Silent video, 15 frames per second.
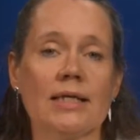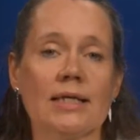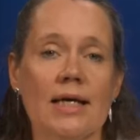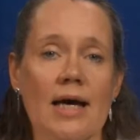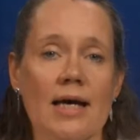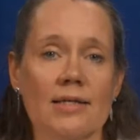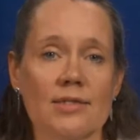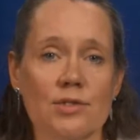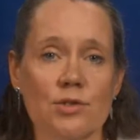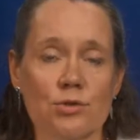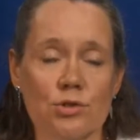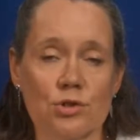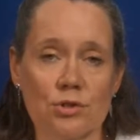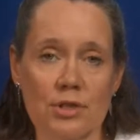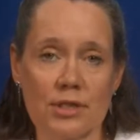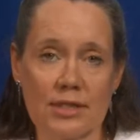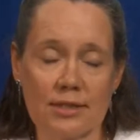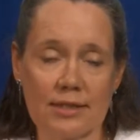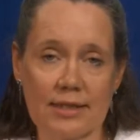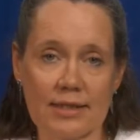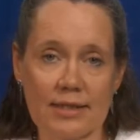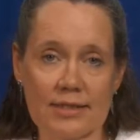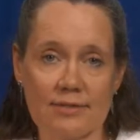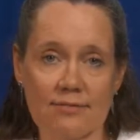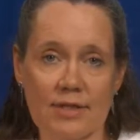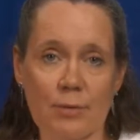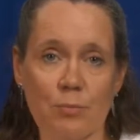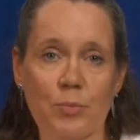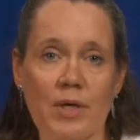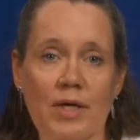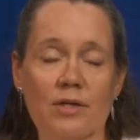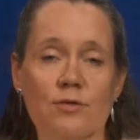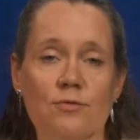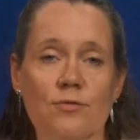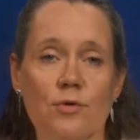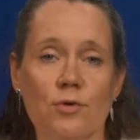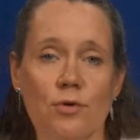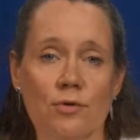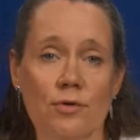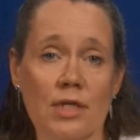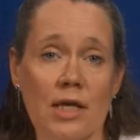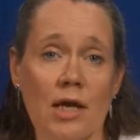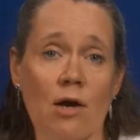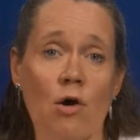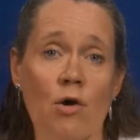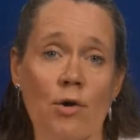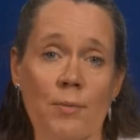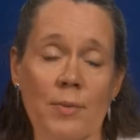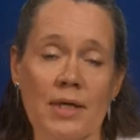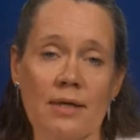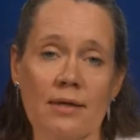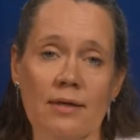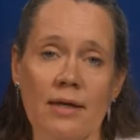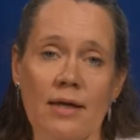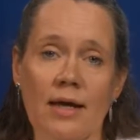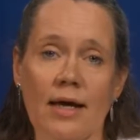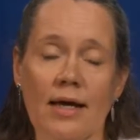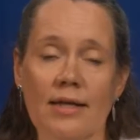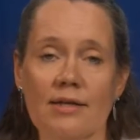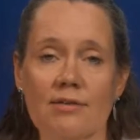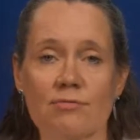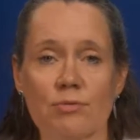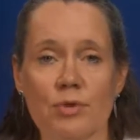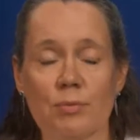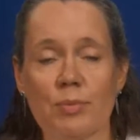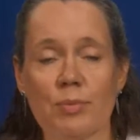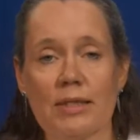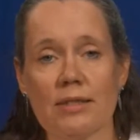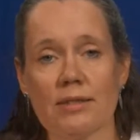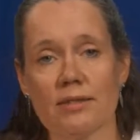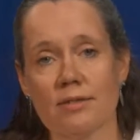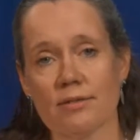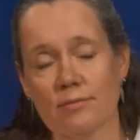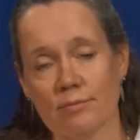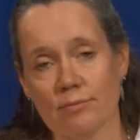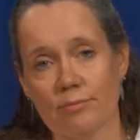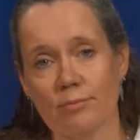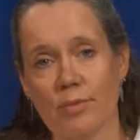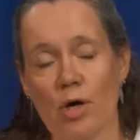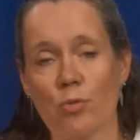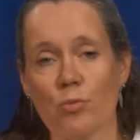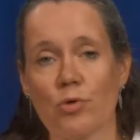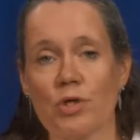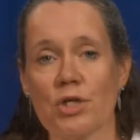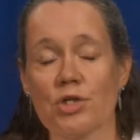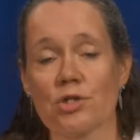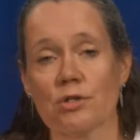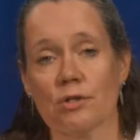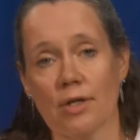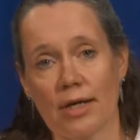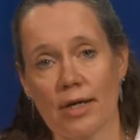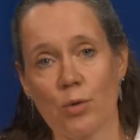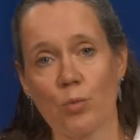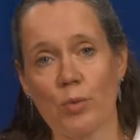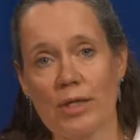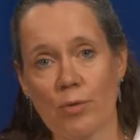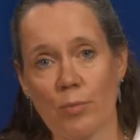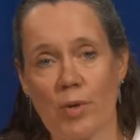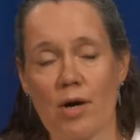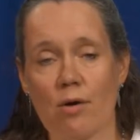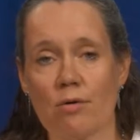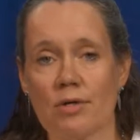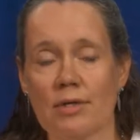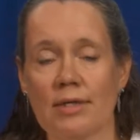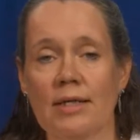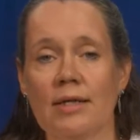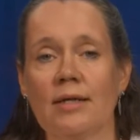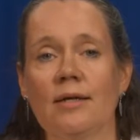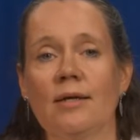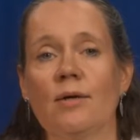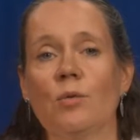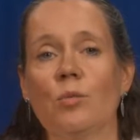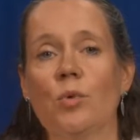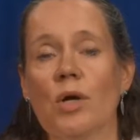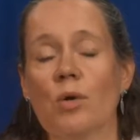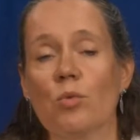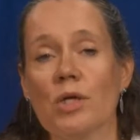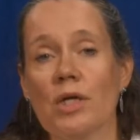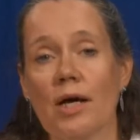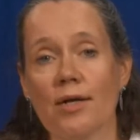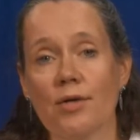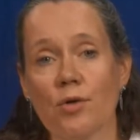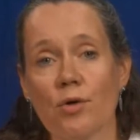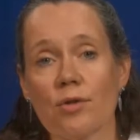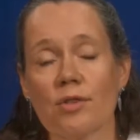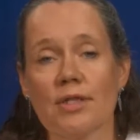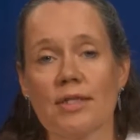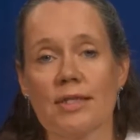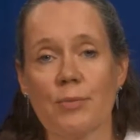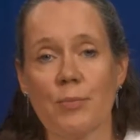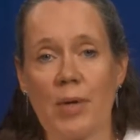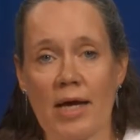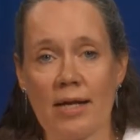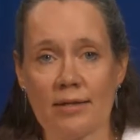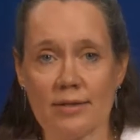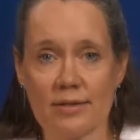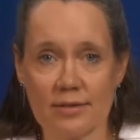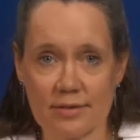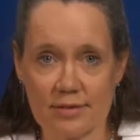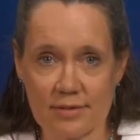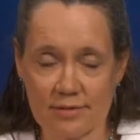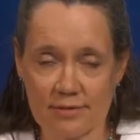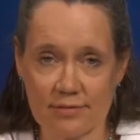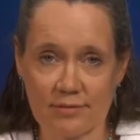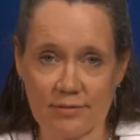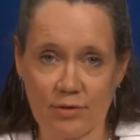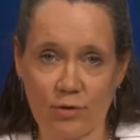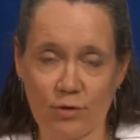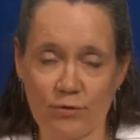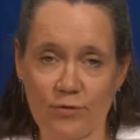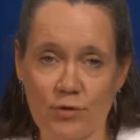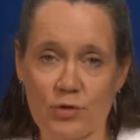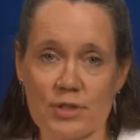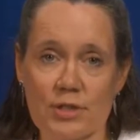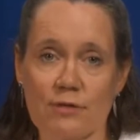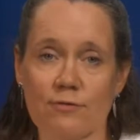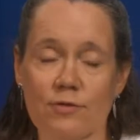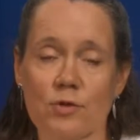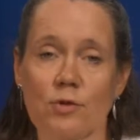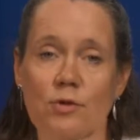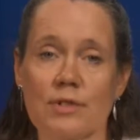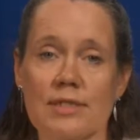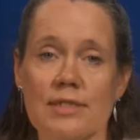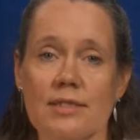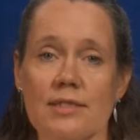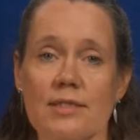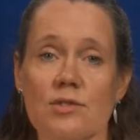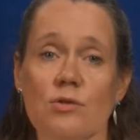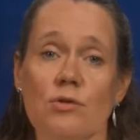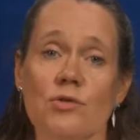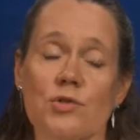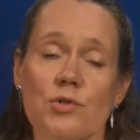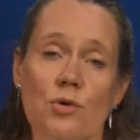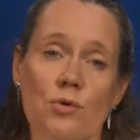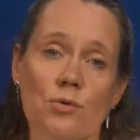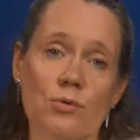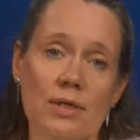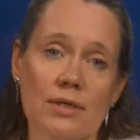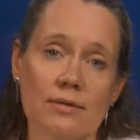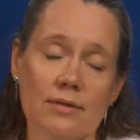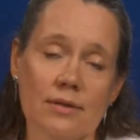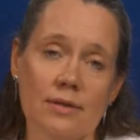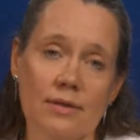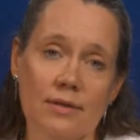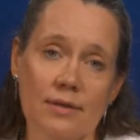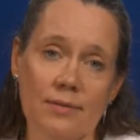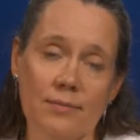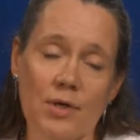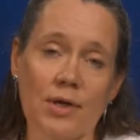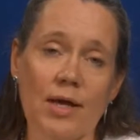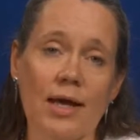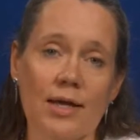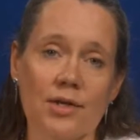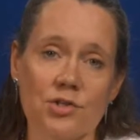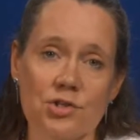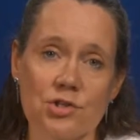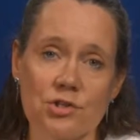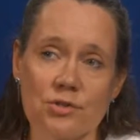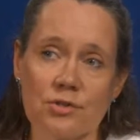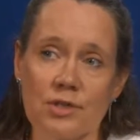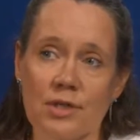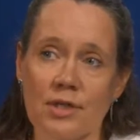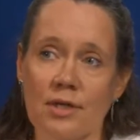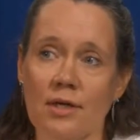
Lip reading: it has usually a negative impact for the economy. And if we build power production like wind power, where we are not that dependent on fossil fuels, this is also a hedge